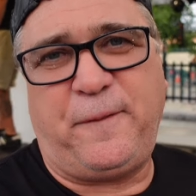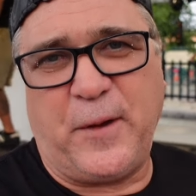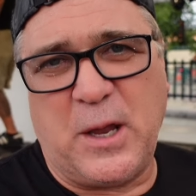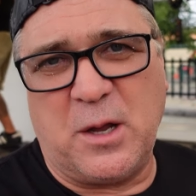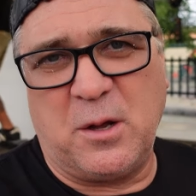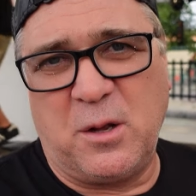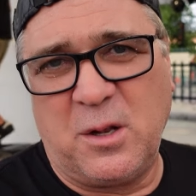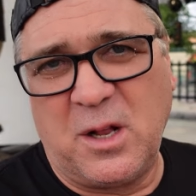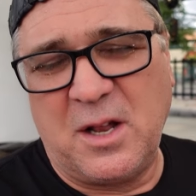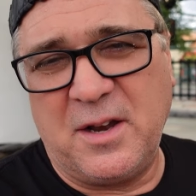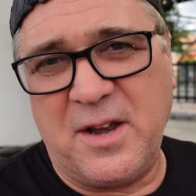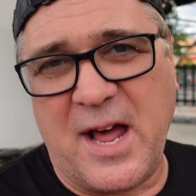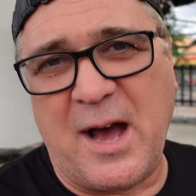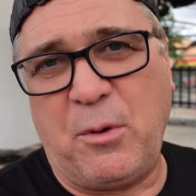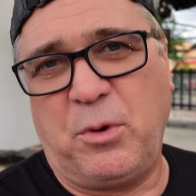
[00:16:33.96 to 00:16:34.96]
feel,
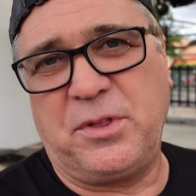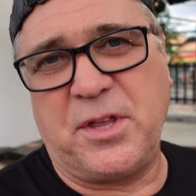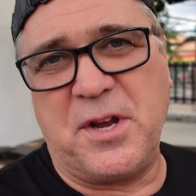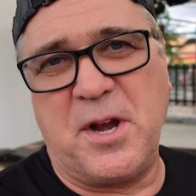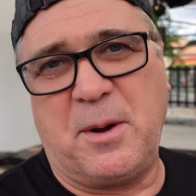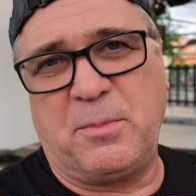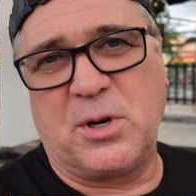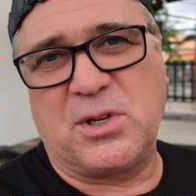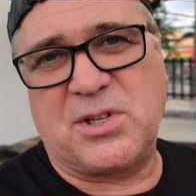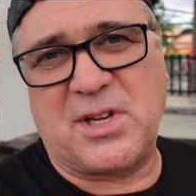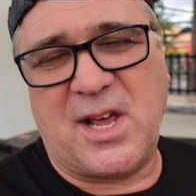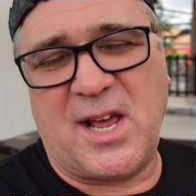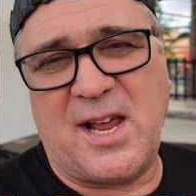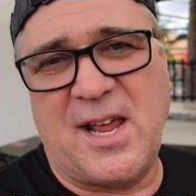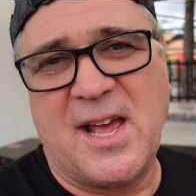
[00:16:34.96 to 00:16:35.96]
not what the numbers
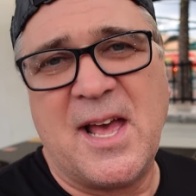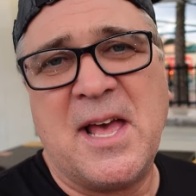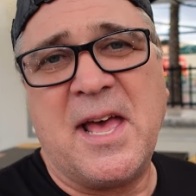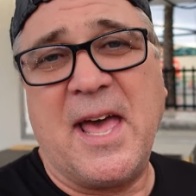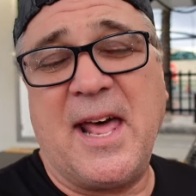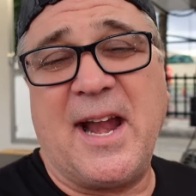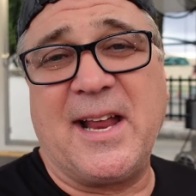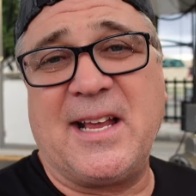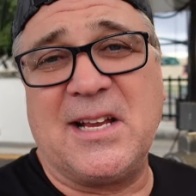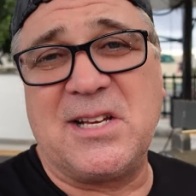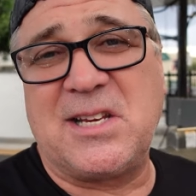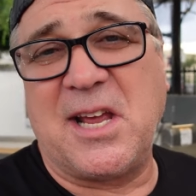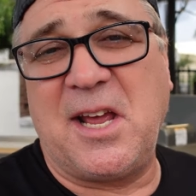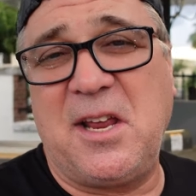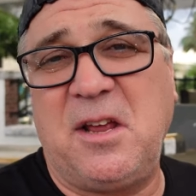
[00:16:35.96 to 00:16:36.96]
say. And I can
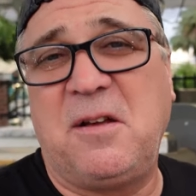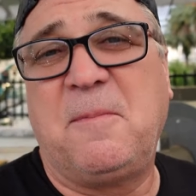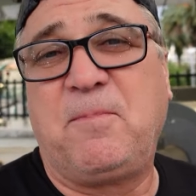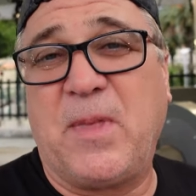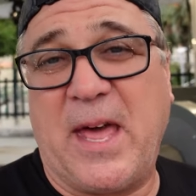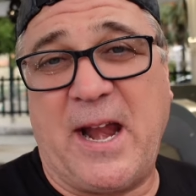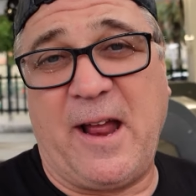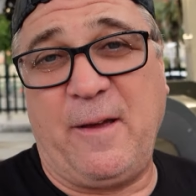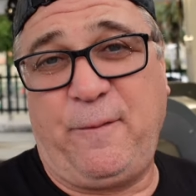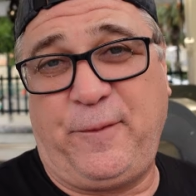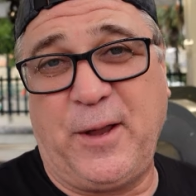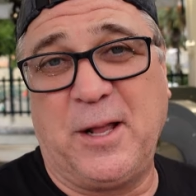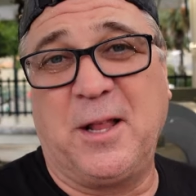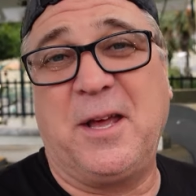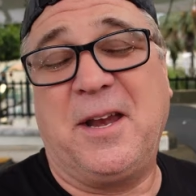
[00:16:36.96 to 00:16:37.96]
tell you that I
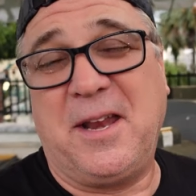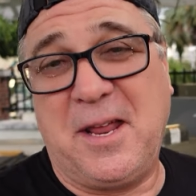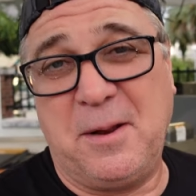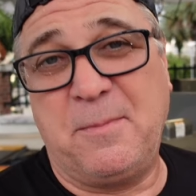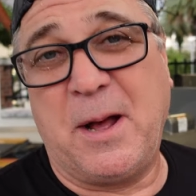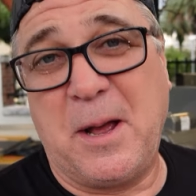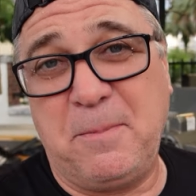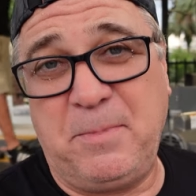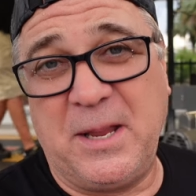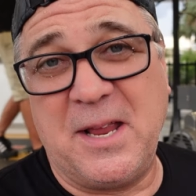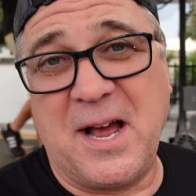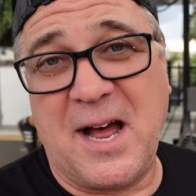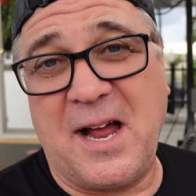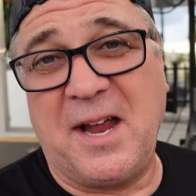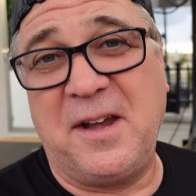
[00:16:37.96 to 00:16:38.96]
feel it in my
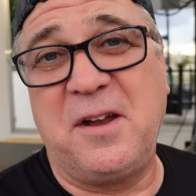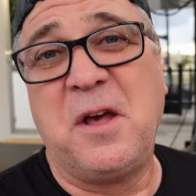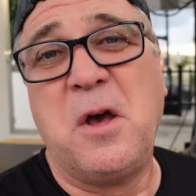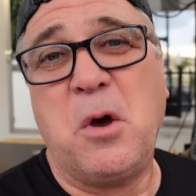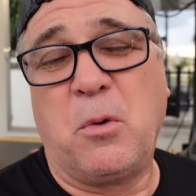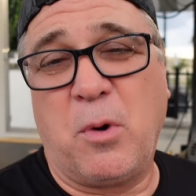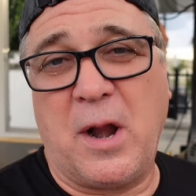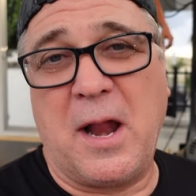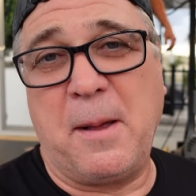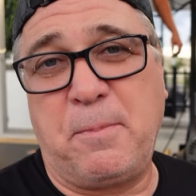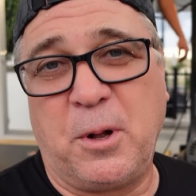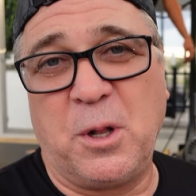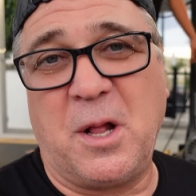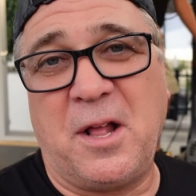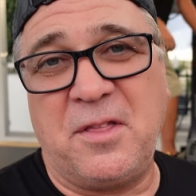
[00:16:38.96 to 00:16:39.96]
behind when I
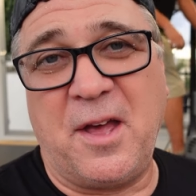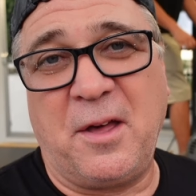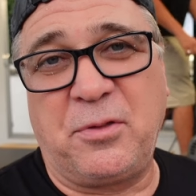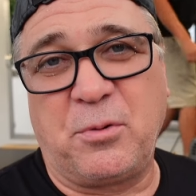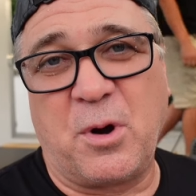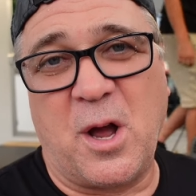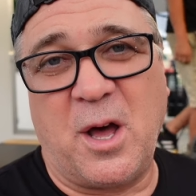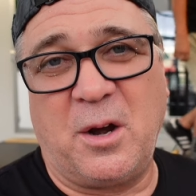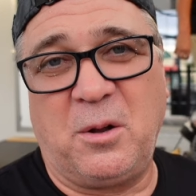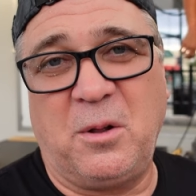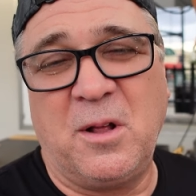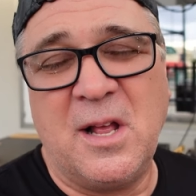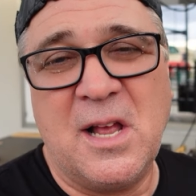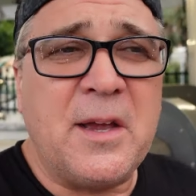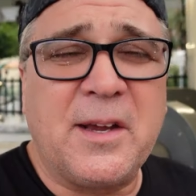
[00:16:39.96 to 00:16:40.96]
pull on that throttle.
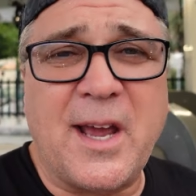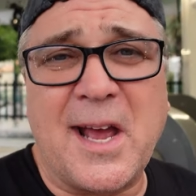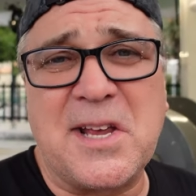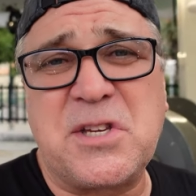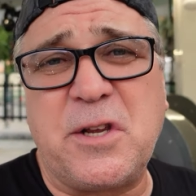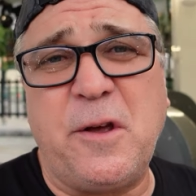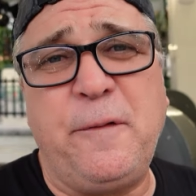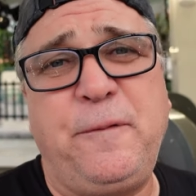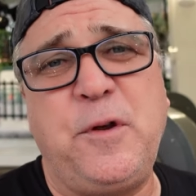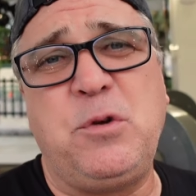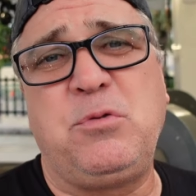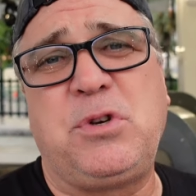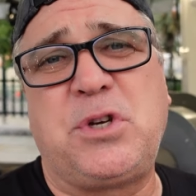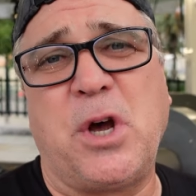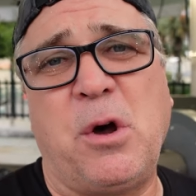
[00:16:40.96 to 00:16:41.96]
Guys, if you
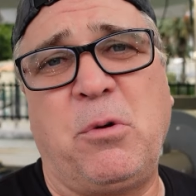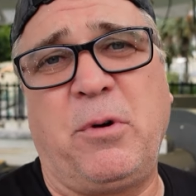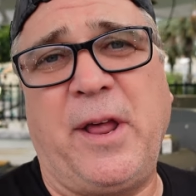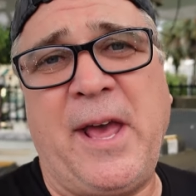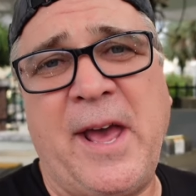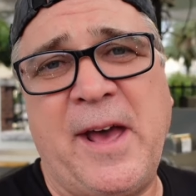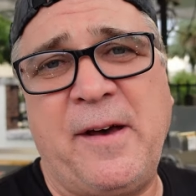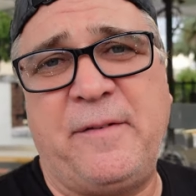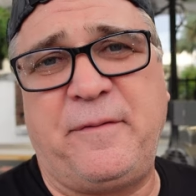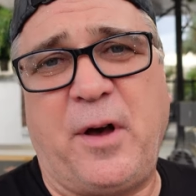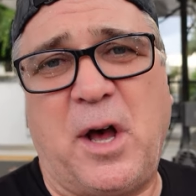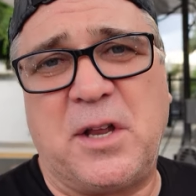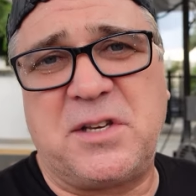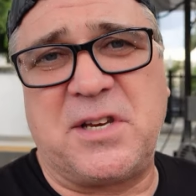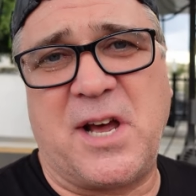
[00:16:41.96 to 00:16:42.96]
don't have
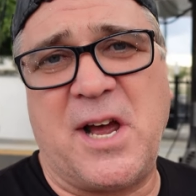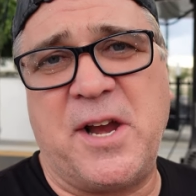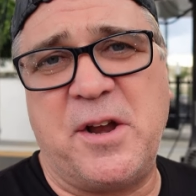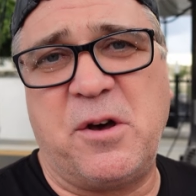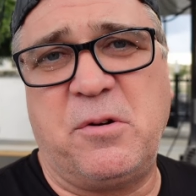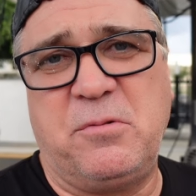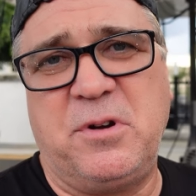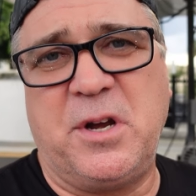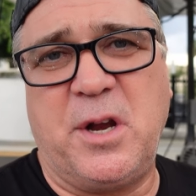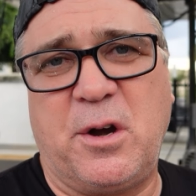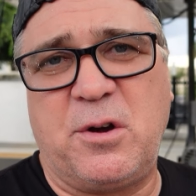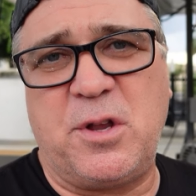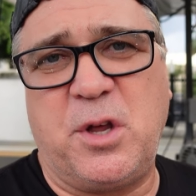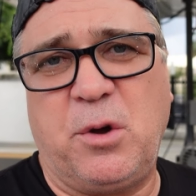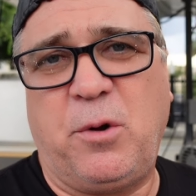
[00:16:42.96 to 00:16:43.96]
a dyno
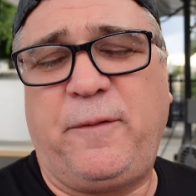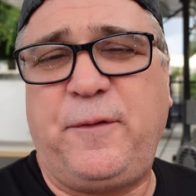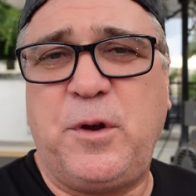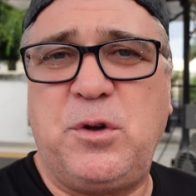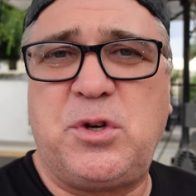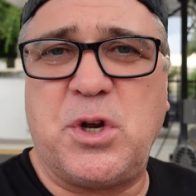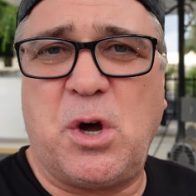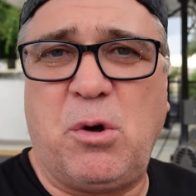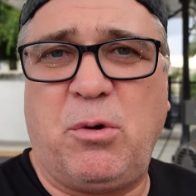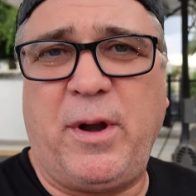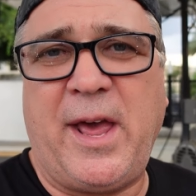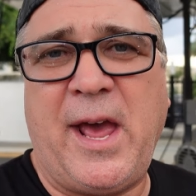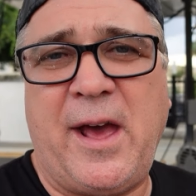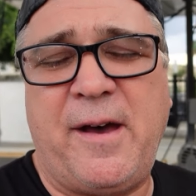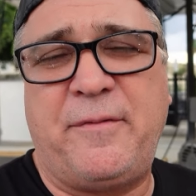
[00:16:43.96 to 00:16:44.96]
near you, if you don't
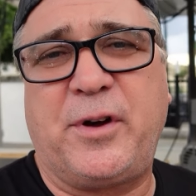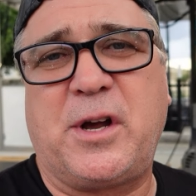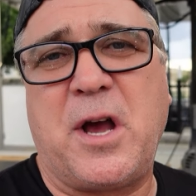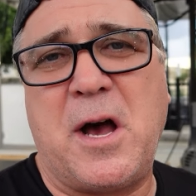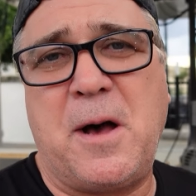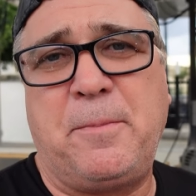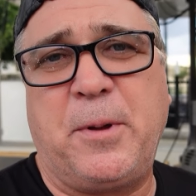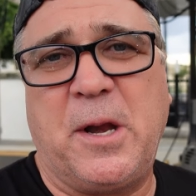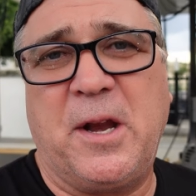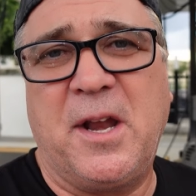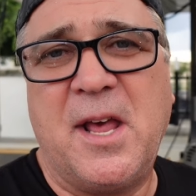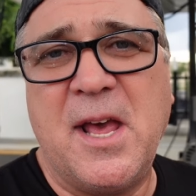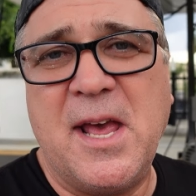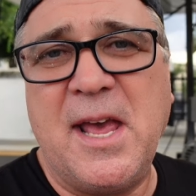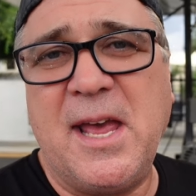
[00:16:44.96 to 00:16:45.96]
have a competent
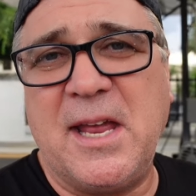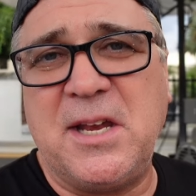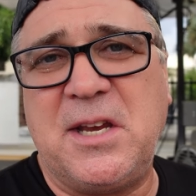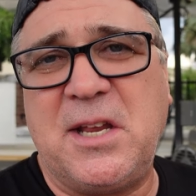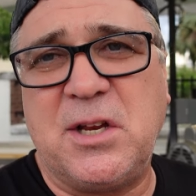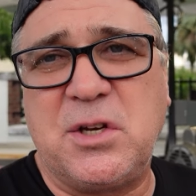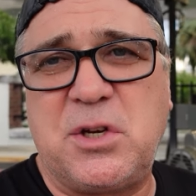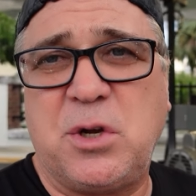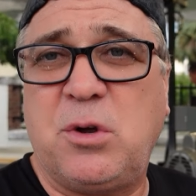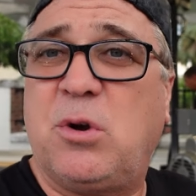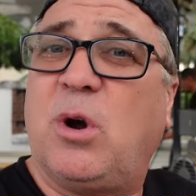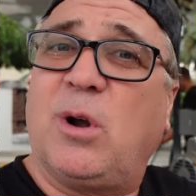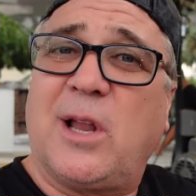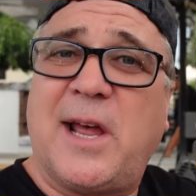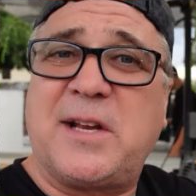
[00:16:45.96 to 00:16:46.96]
Indian
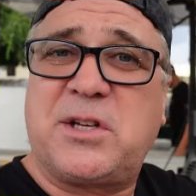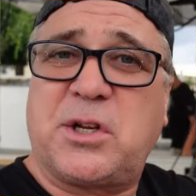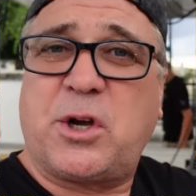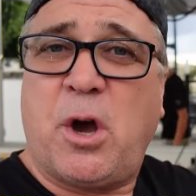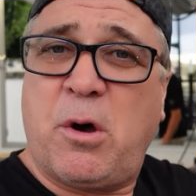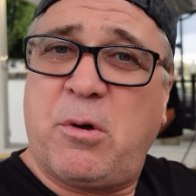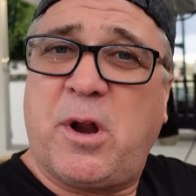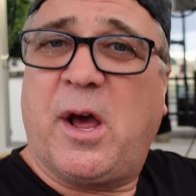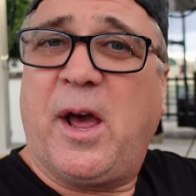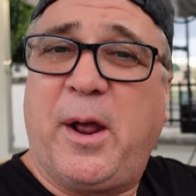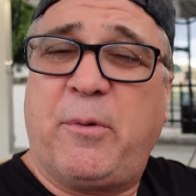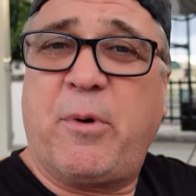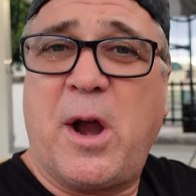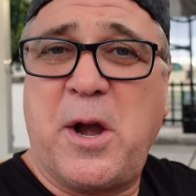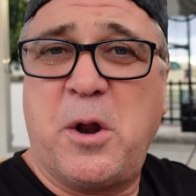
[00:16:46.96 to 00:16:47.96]
tuner like Dakota
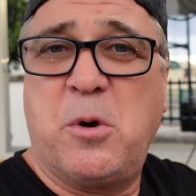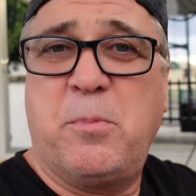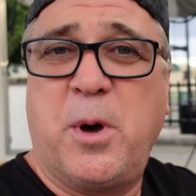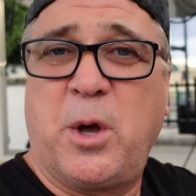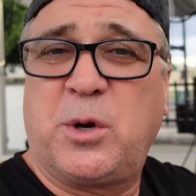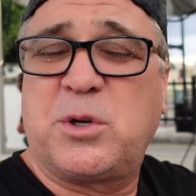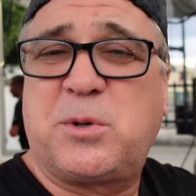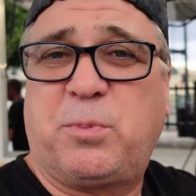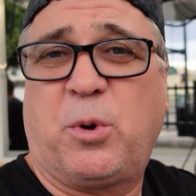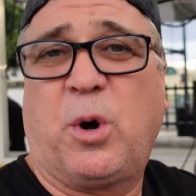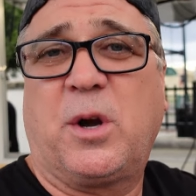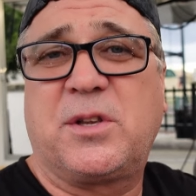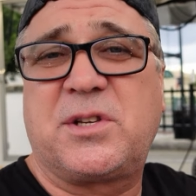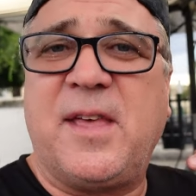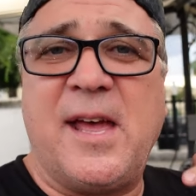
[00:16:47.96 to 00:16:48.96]
at Rhino
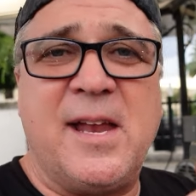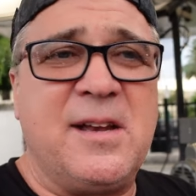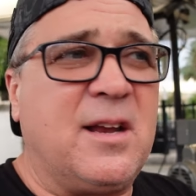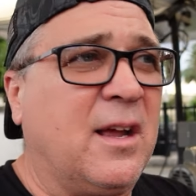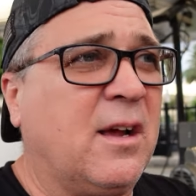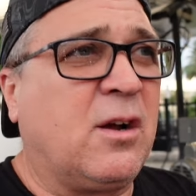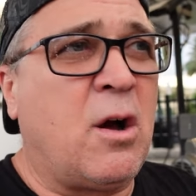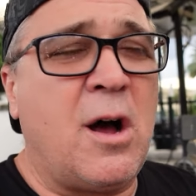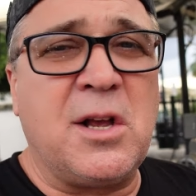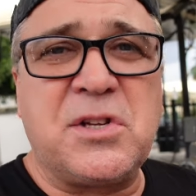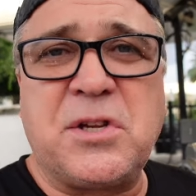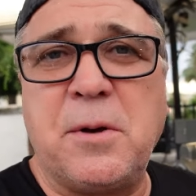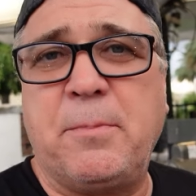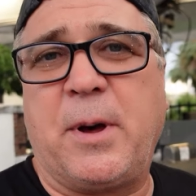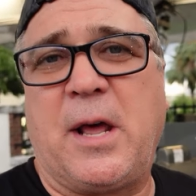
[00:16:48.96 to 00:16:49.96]
Motorsports, then call
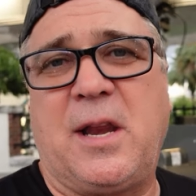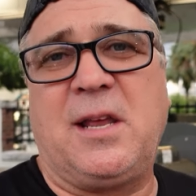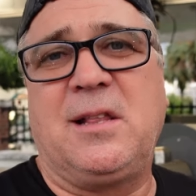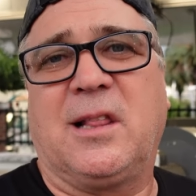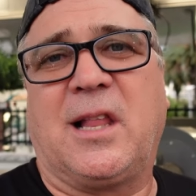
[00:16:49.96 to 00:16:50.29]
somebody